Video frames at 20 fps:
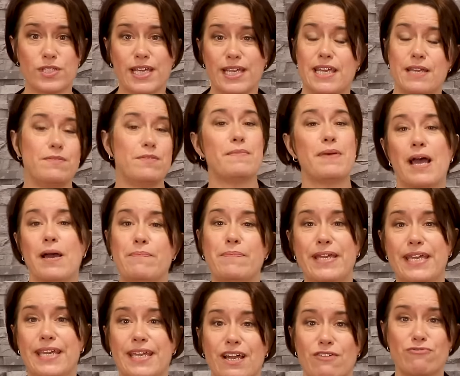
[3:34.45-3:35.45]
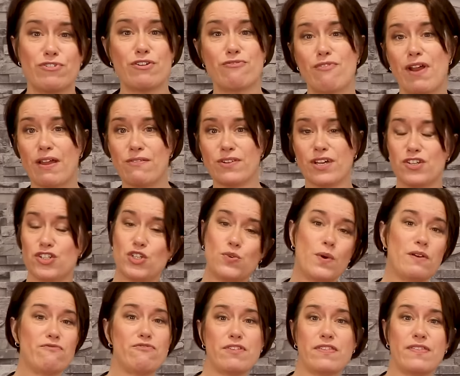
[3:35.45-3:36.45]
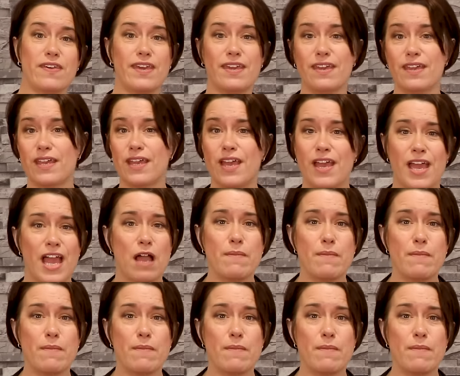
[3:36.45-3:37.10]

I keep them happy. I run around. I do everything.